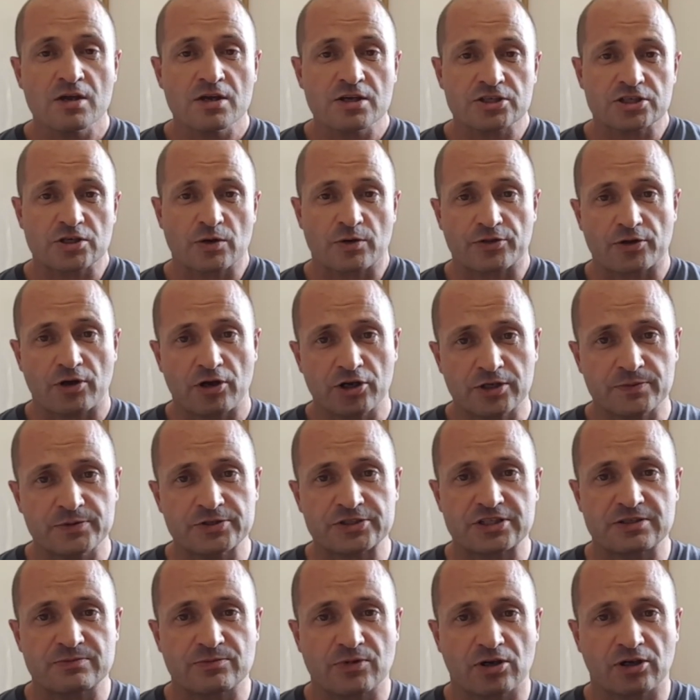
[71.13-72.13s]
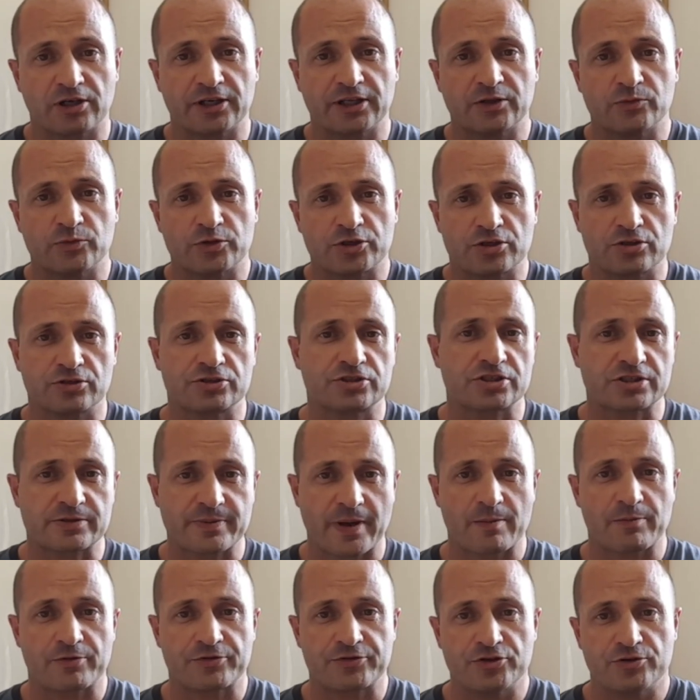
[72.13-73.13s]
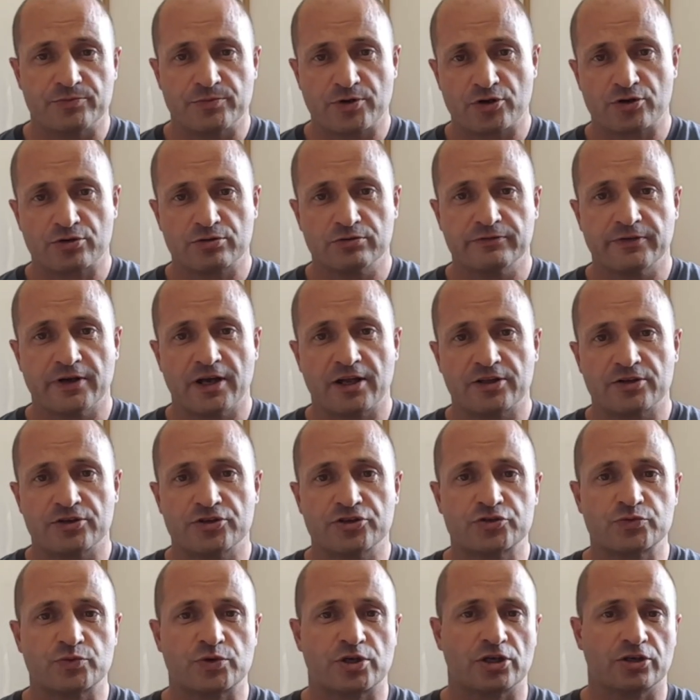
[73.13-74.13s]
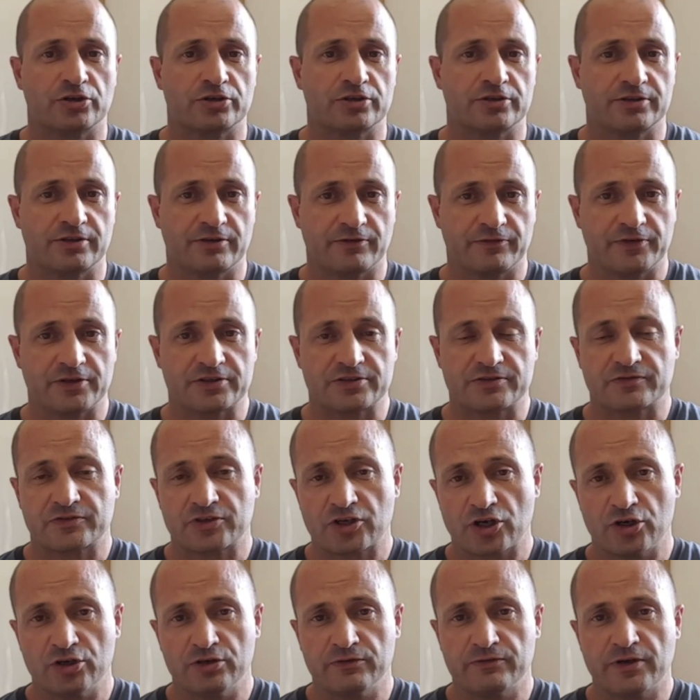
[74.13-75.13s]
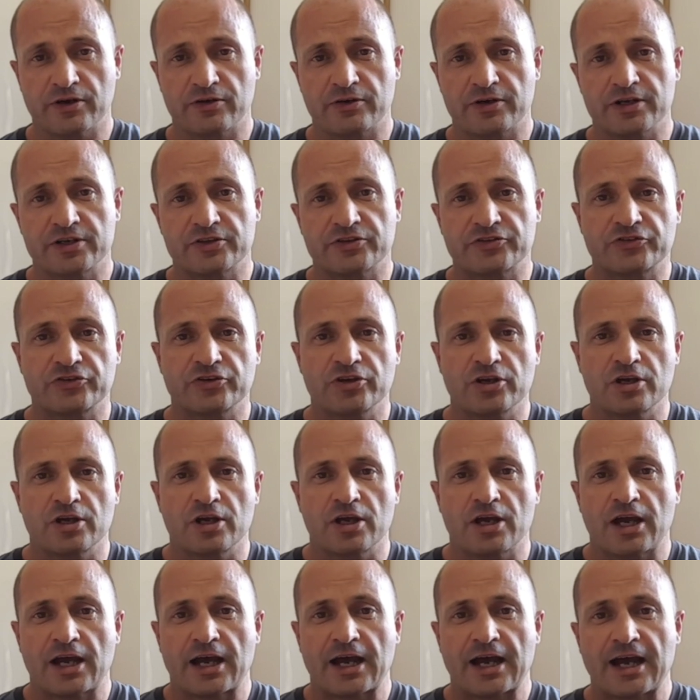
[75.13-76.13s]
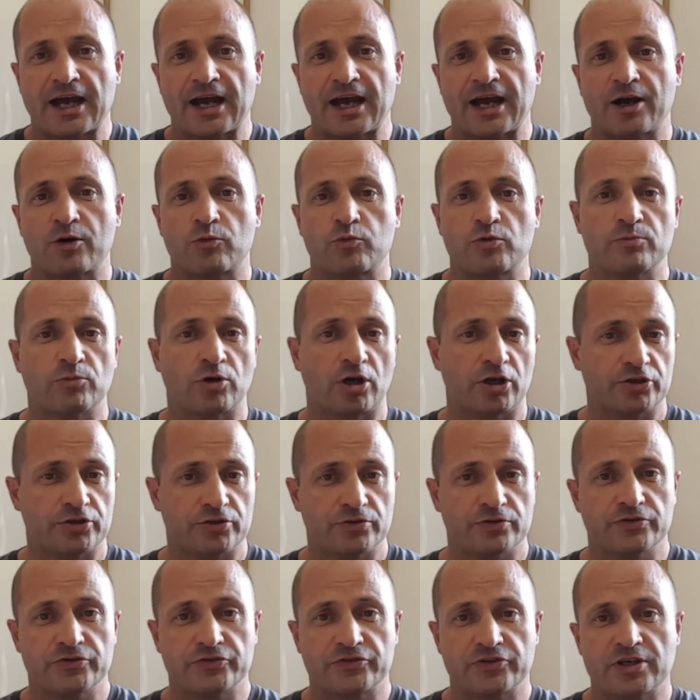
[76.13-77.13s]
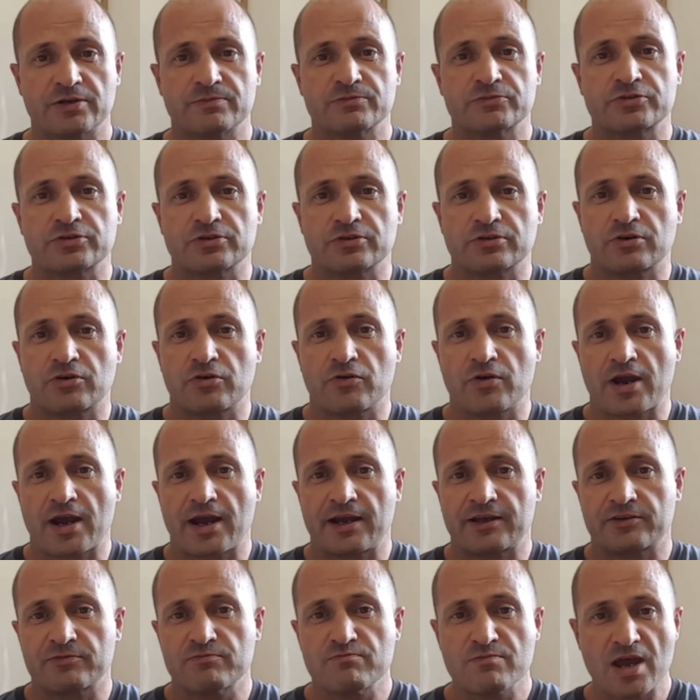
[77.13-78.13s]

So with occupancy modelling, we could just come up with numerical values. We can look at the effects of covariates. We might use them to create